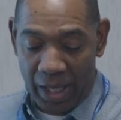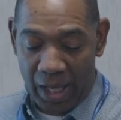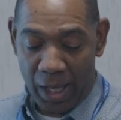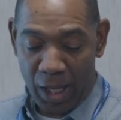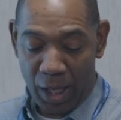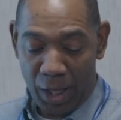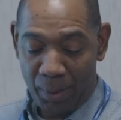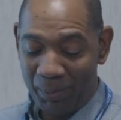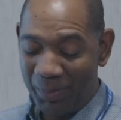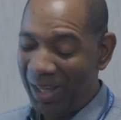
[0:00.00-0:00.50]

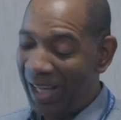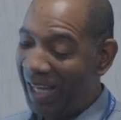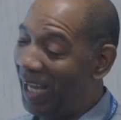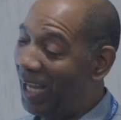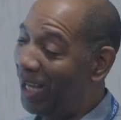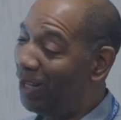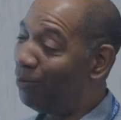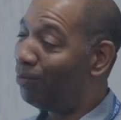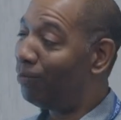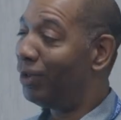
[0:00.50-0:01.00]

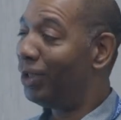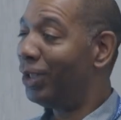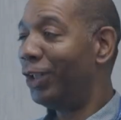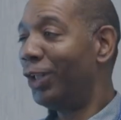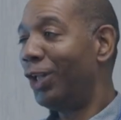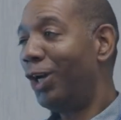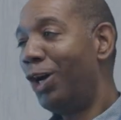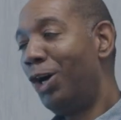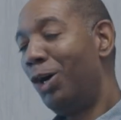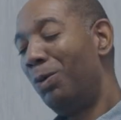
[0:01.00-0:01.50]
And
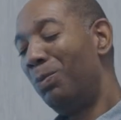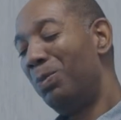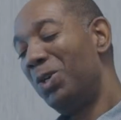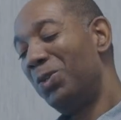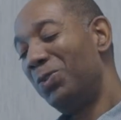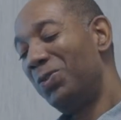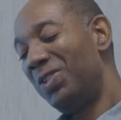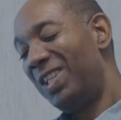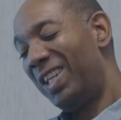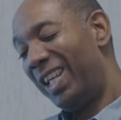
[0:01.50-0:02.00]
with
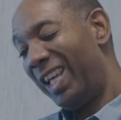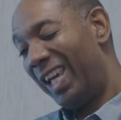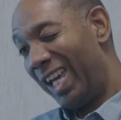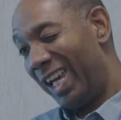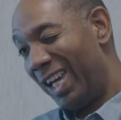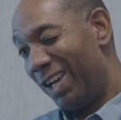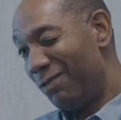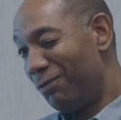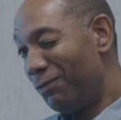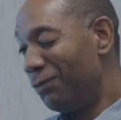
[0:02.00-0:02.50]
almost
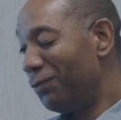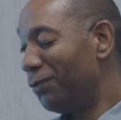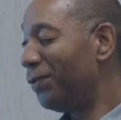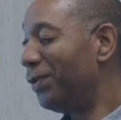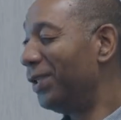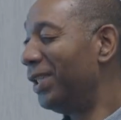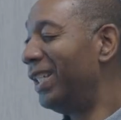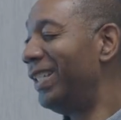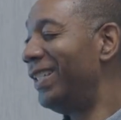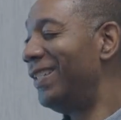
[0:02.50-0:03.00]

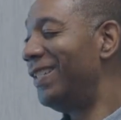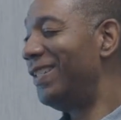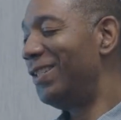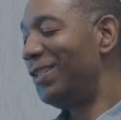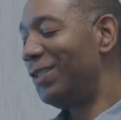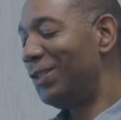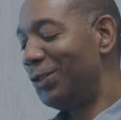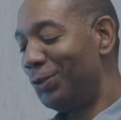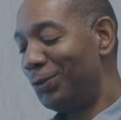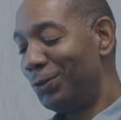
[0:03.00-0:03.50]
every
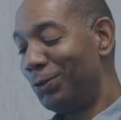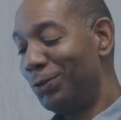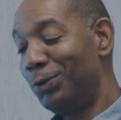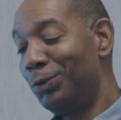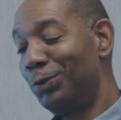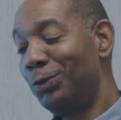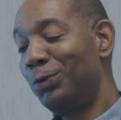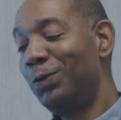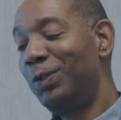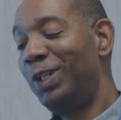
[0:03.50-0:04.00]

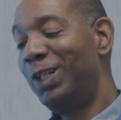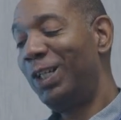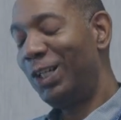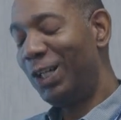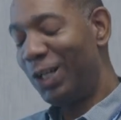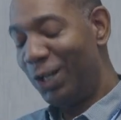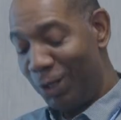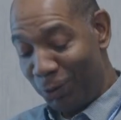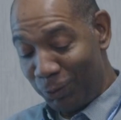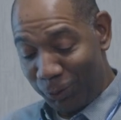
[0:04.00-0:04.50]
stool
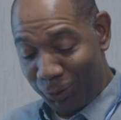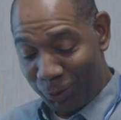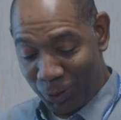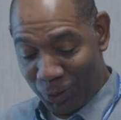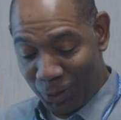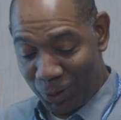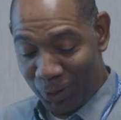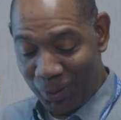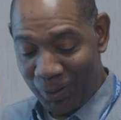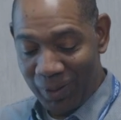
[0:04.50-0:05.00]

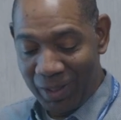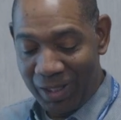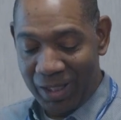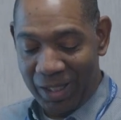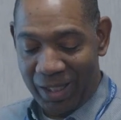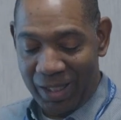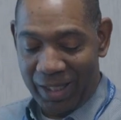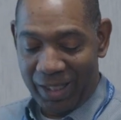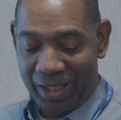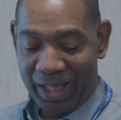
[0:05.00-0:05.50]
culture,
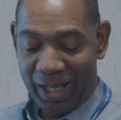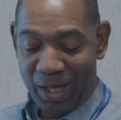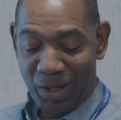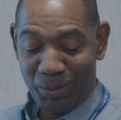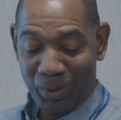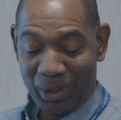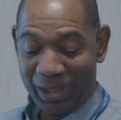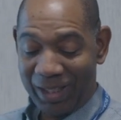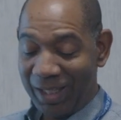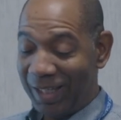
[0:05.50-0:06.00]
they
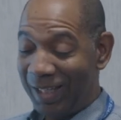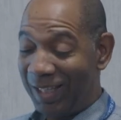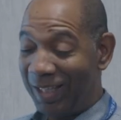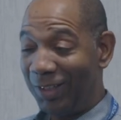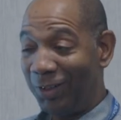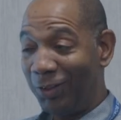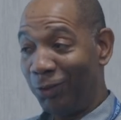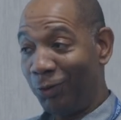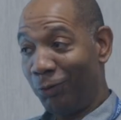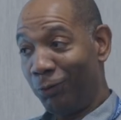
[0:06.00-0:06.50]
were
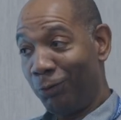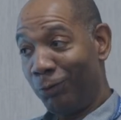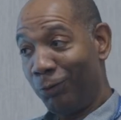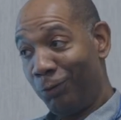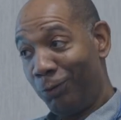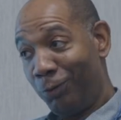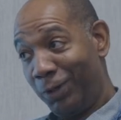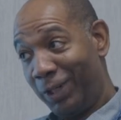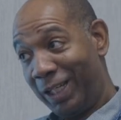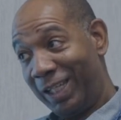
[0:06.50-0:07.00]
getting
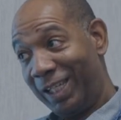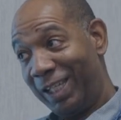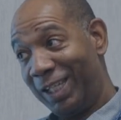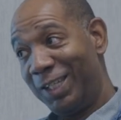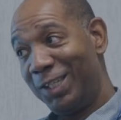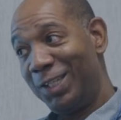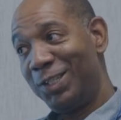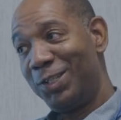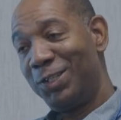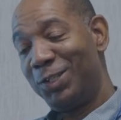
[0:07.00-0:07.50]

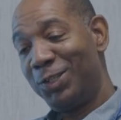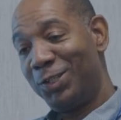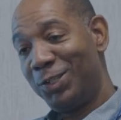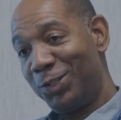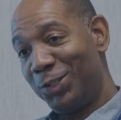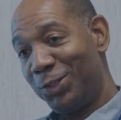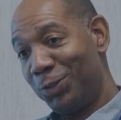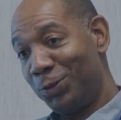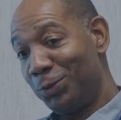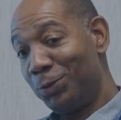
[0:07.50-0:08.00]
3
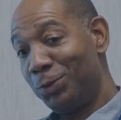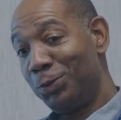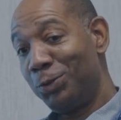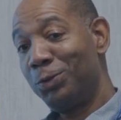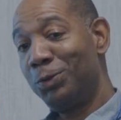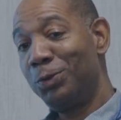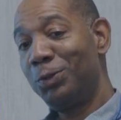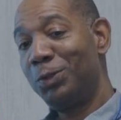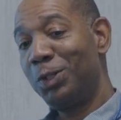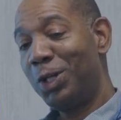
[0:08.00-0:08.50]

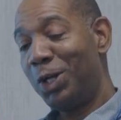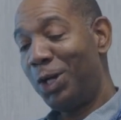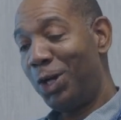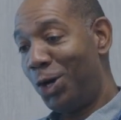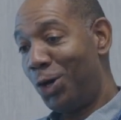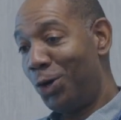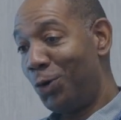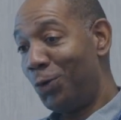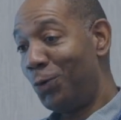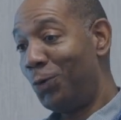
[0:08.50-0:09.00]
stool
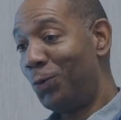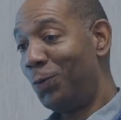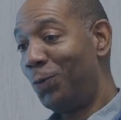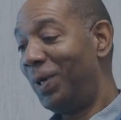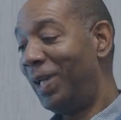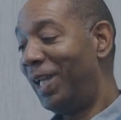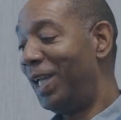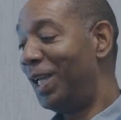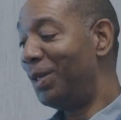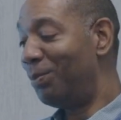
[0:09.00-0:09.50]

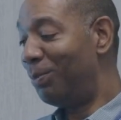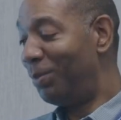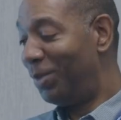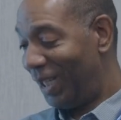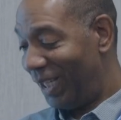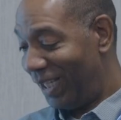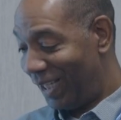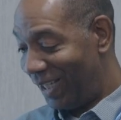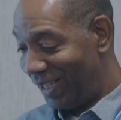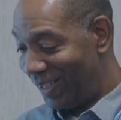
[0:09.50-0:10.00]
O and
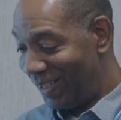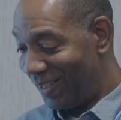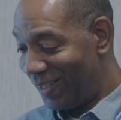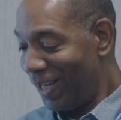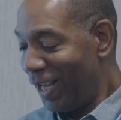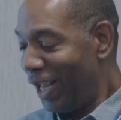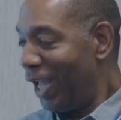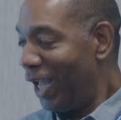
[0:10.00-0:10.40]
Ps.